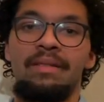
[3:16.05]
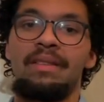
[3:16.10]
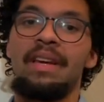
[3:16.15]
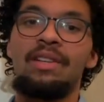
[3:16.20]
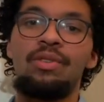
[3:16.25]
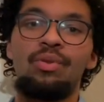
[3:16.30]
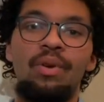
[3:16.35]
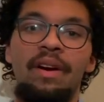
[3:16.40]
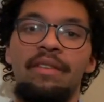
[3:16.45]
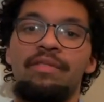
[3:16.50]

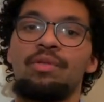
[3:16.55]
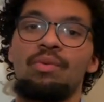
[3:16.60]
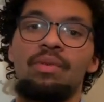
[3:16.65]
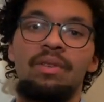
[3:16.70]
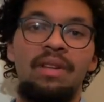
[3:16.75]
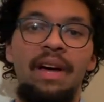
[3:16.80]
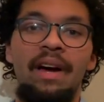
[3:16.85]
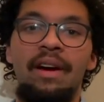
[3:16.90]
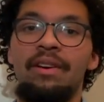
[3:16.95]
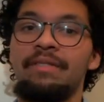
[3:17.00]
Then you have to
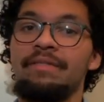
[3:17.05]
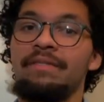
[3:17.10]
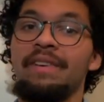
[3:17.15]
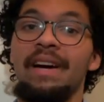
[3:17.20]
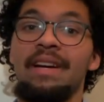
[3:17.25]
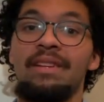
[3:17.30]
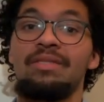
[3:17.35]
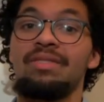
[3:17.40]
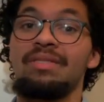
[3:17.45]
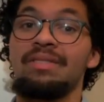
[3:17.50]
rely on
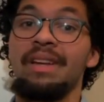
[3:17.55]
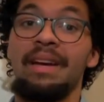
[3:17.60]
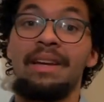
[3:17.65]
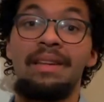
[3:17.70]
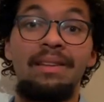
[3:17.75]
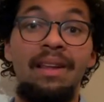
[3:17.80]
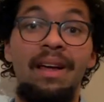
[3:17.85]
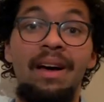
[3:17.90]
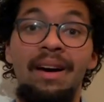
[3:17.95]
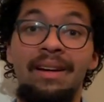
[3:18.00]
factors like
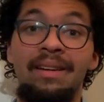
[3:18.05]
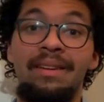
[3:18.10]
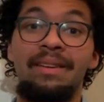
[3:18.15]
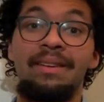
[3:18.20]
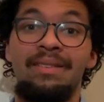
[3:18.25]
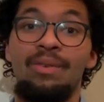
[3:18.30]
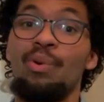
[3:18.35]
luck